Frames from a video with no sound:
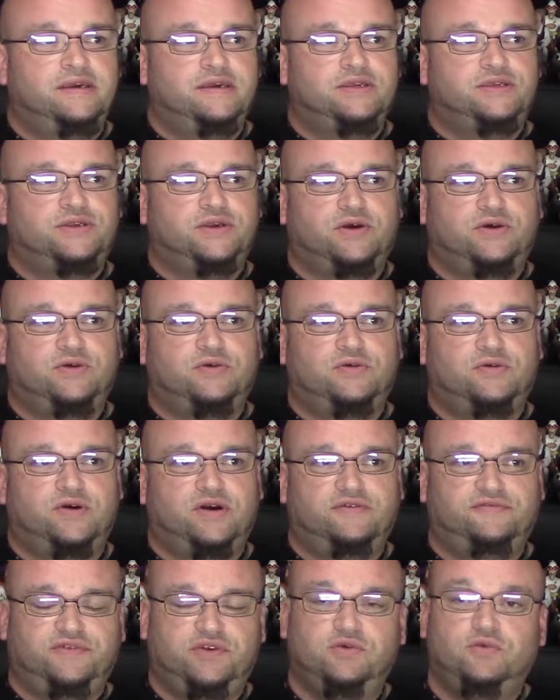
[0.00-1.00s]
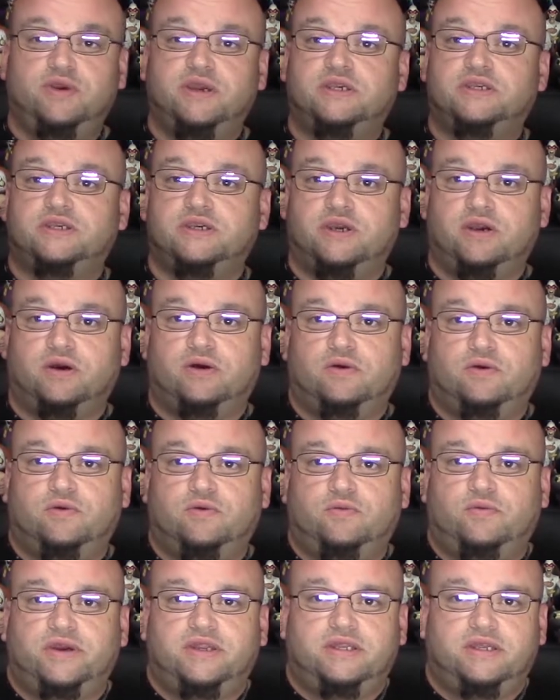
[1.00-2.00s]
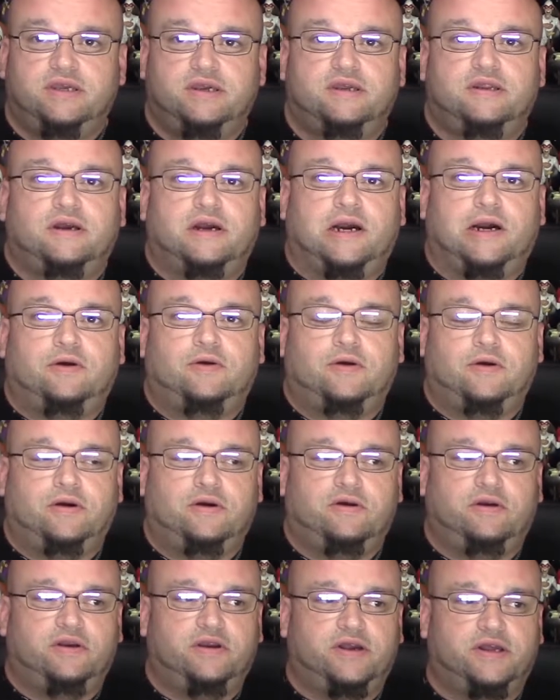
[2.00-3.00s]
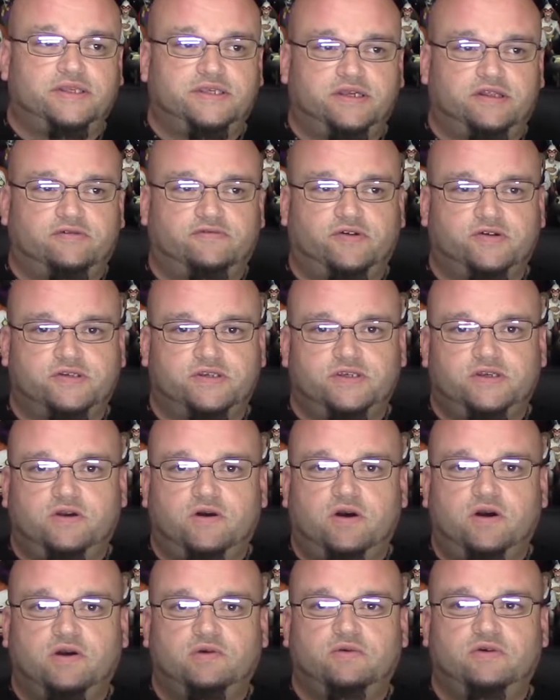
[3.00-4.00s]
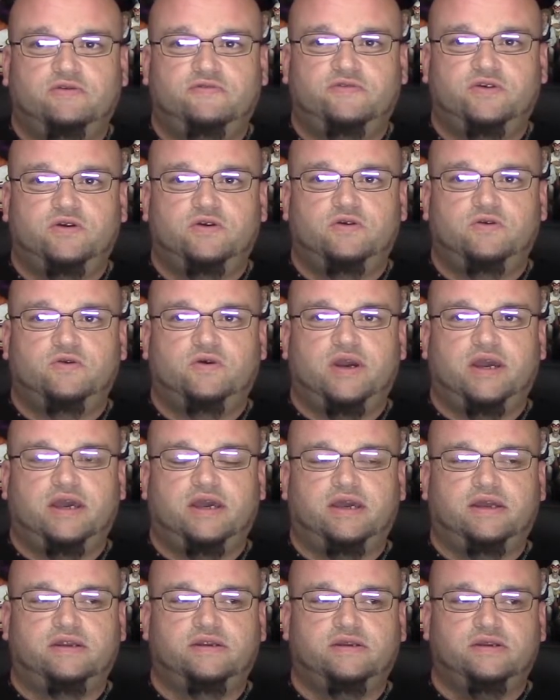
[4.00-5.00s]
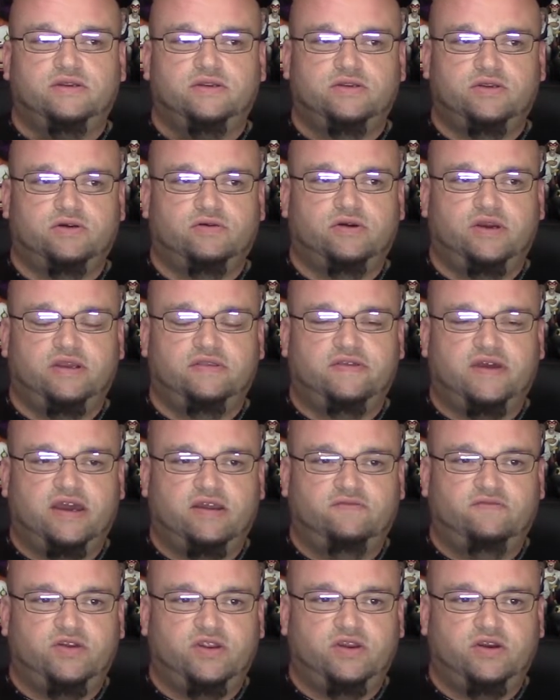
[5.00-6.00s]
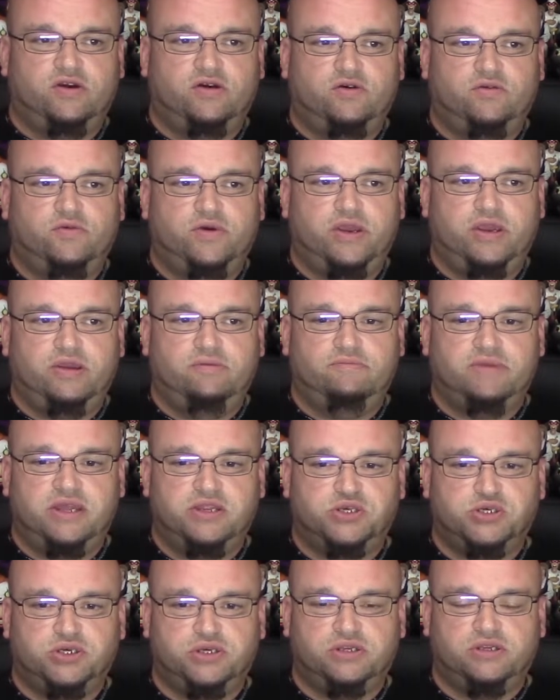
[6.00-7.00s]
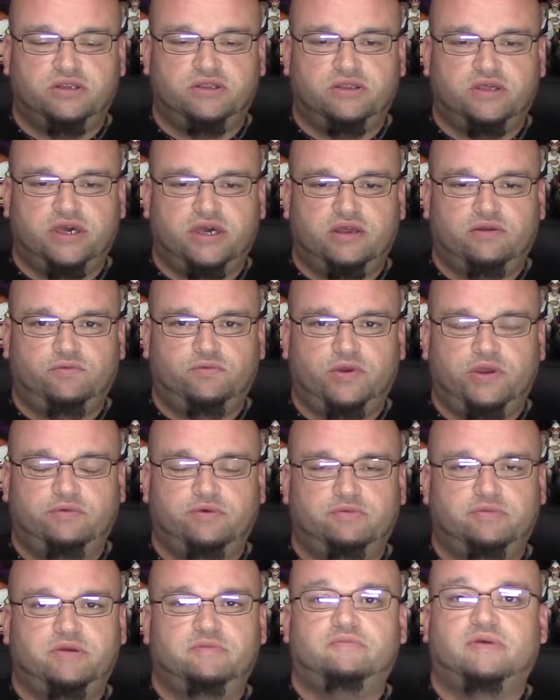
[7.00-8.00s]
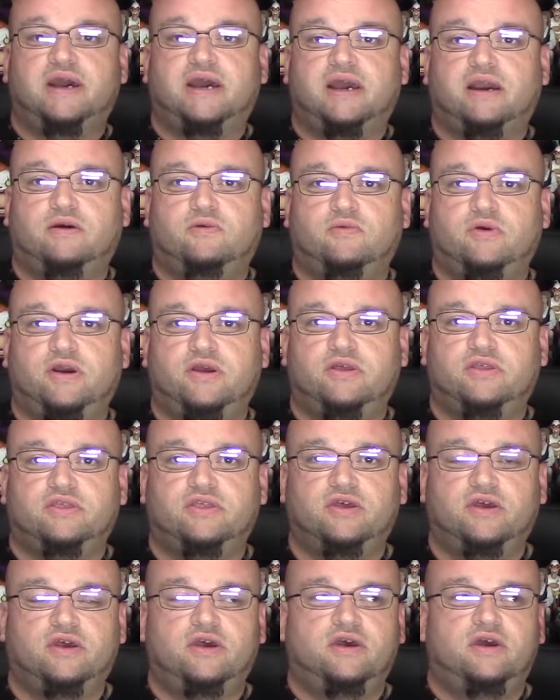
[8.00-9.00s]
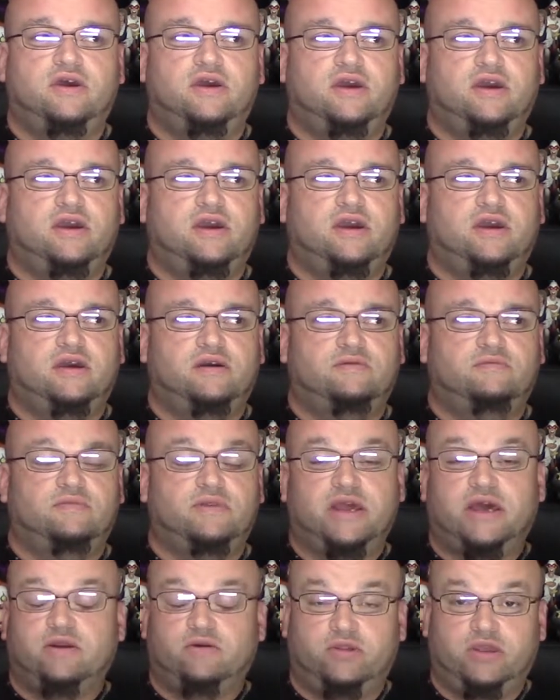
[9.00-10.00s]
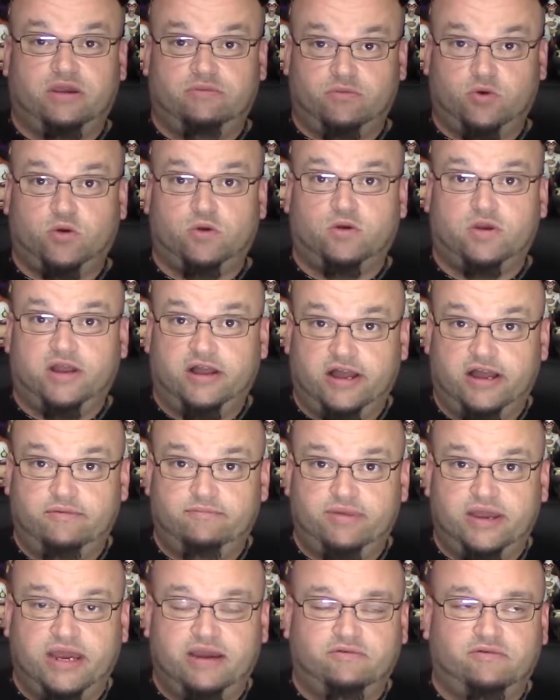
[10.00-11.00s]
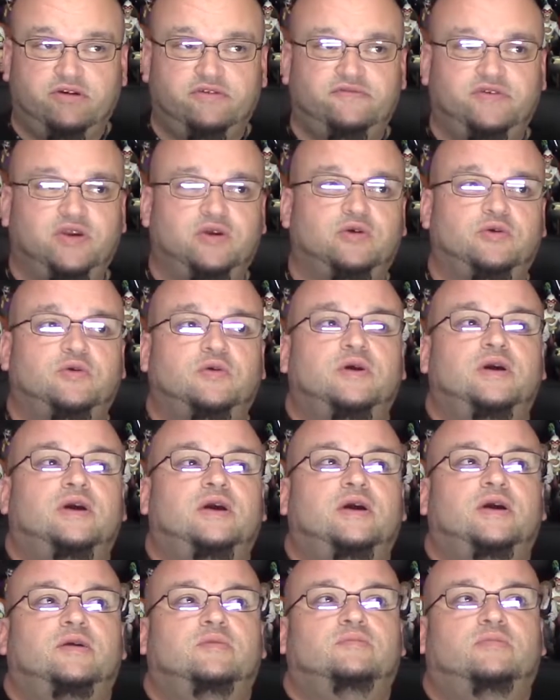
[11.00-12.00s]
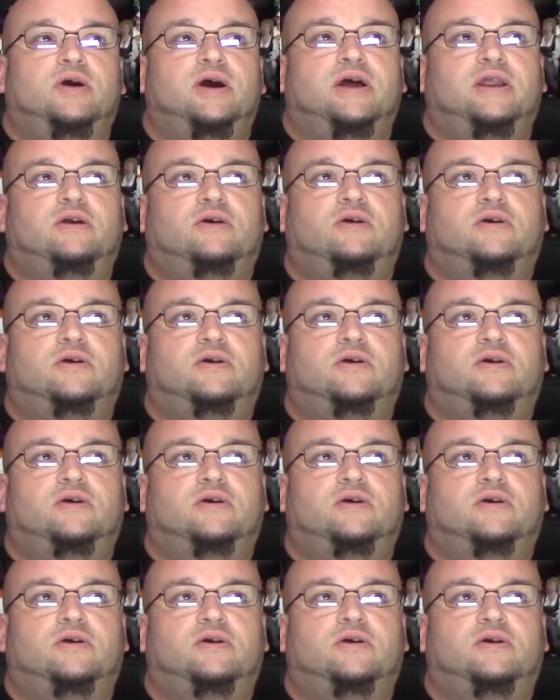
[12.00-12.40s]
so a few weeks ago, we did our Godzilla vs. Kong review, and during that video, we mentioned that we would be back with uh, not only a Mortal Kombat review, but